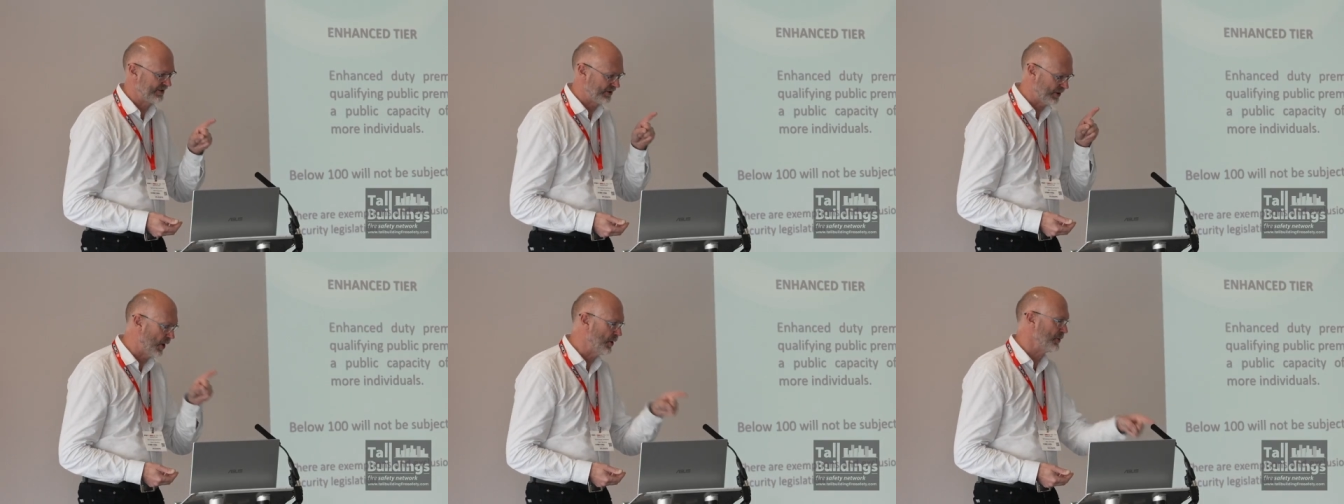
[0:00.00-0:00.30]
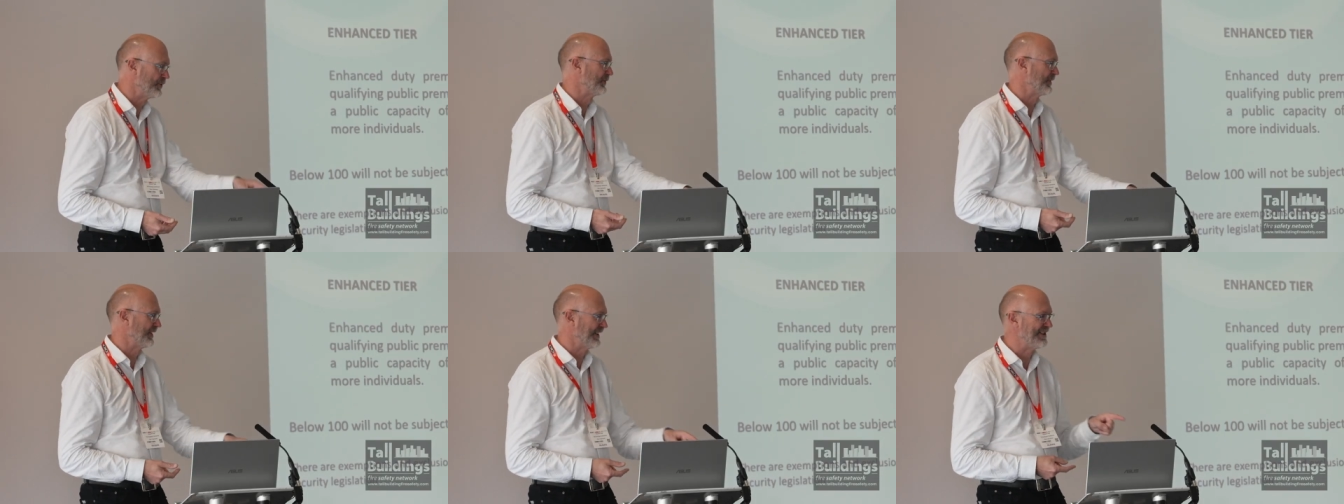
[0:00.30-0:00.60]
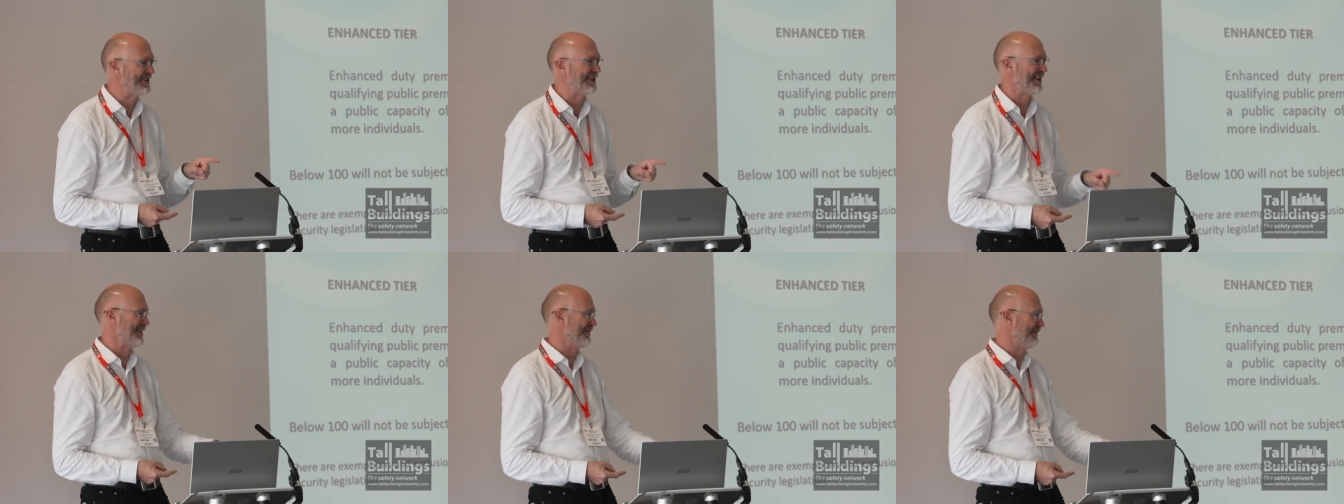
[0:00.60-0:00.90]
constantly
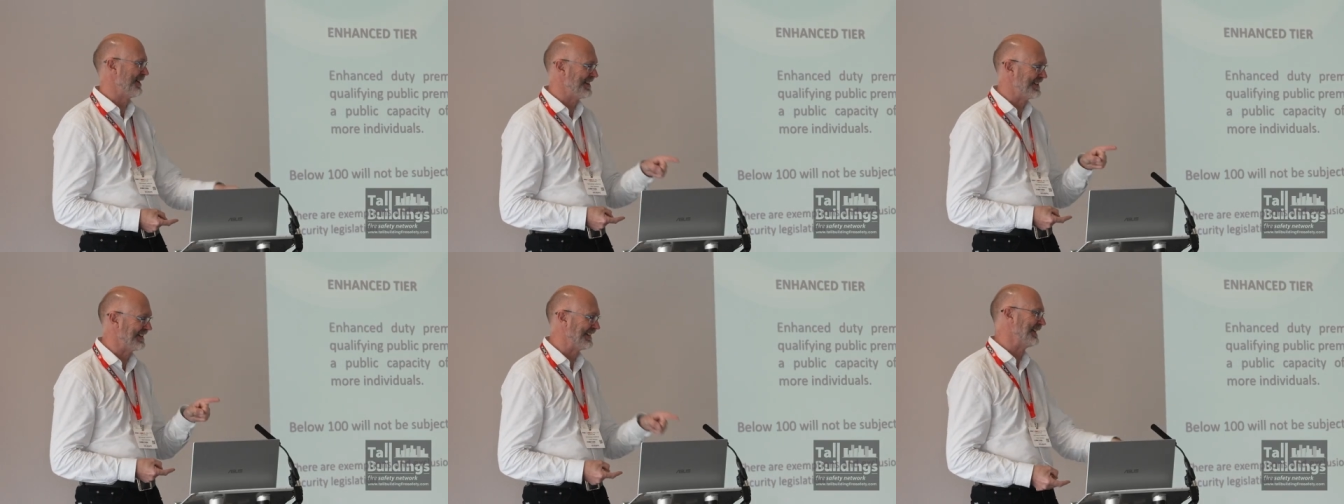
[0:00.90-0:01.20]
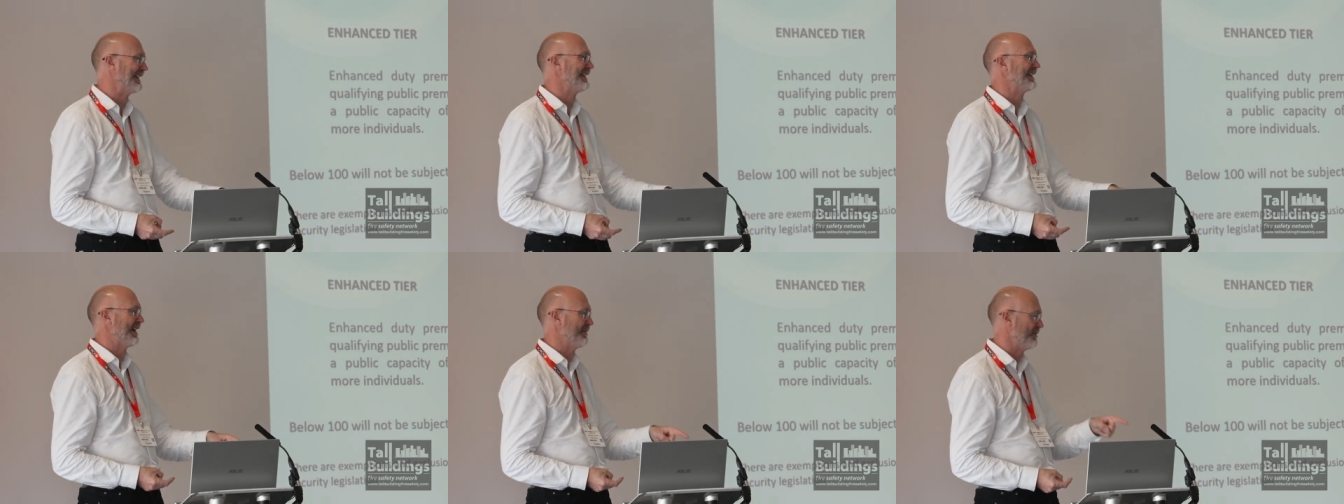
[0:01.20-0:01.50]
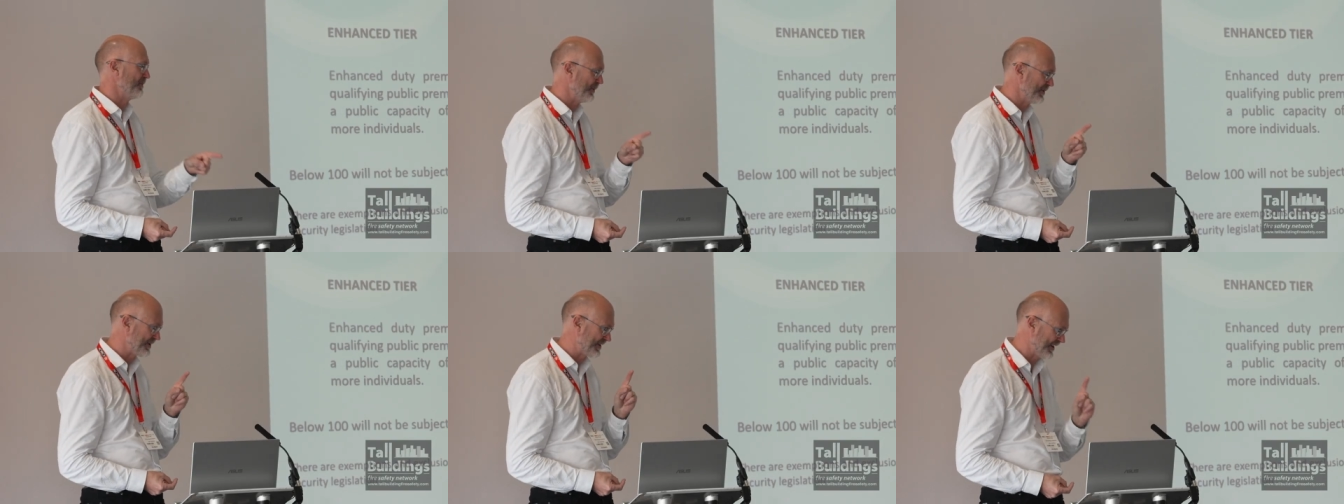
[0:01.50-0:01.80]
generating income,
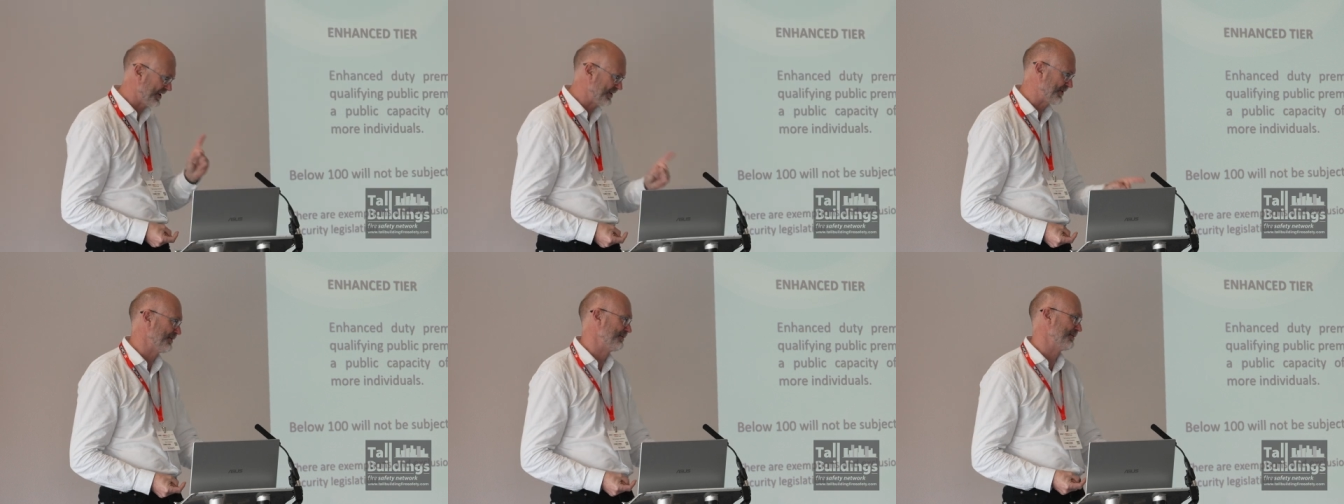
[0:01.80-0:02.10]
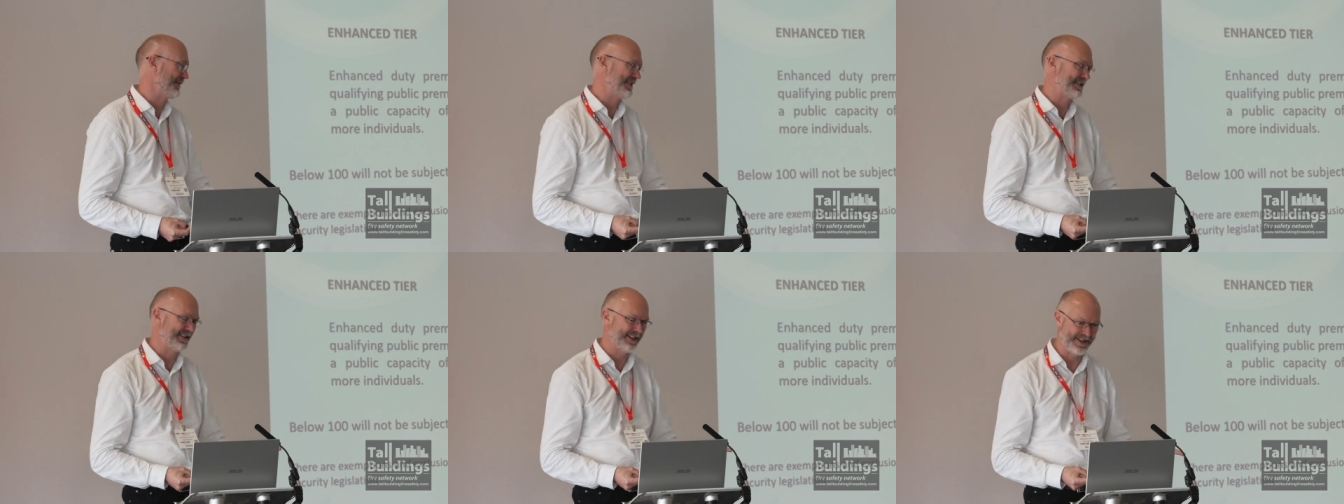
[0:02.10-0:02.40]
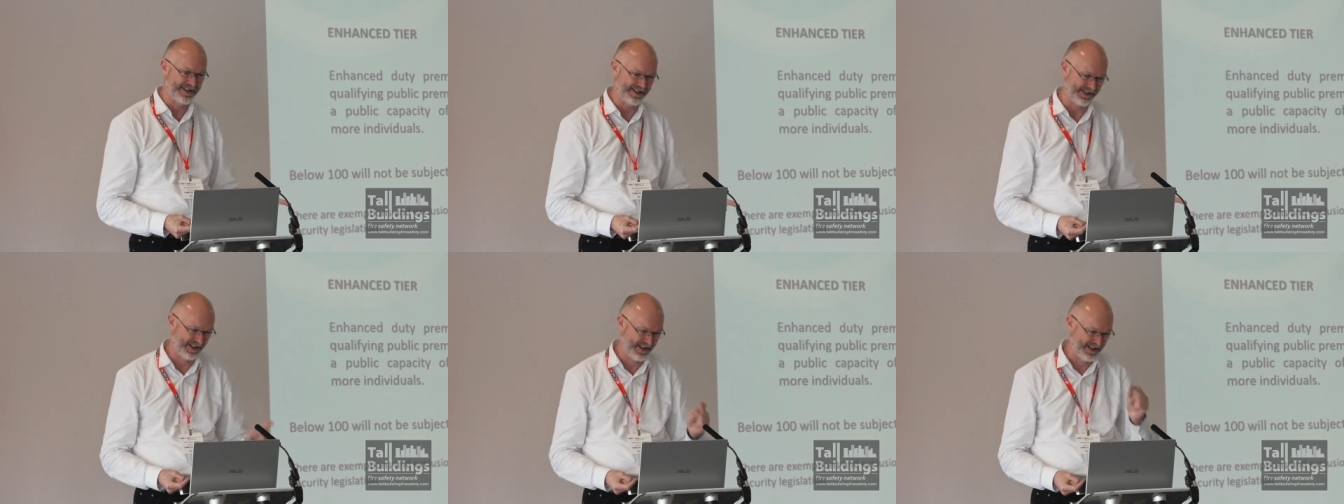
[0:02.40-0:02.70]
in which case you're right, it
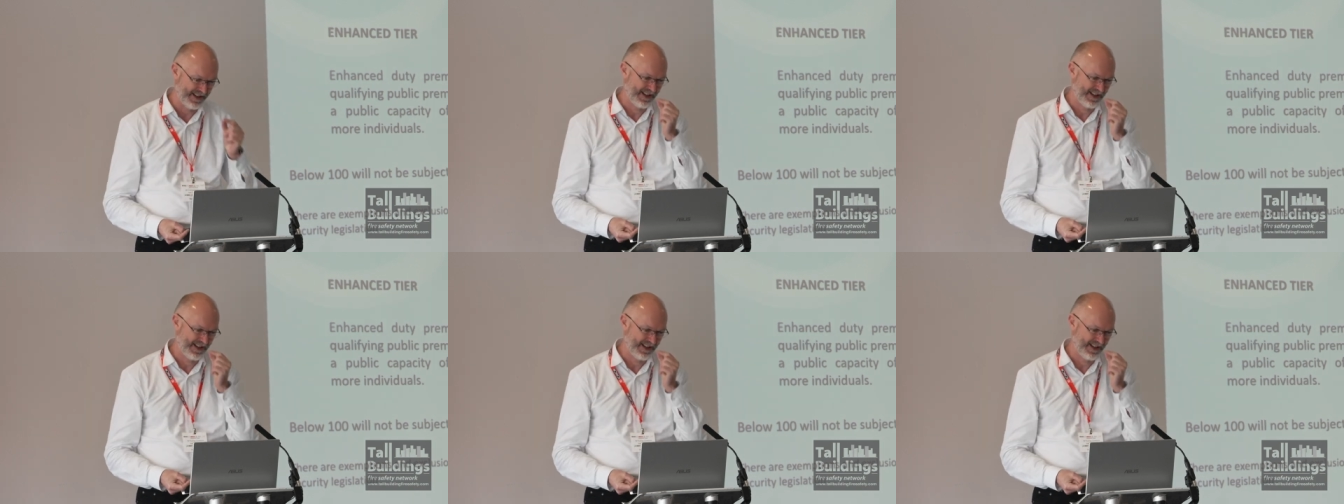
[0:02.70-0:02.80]
is.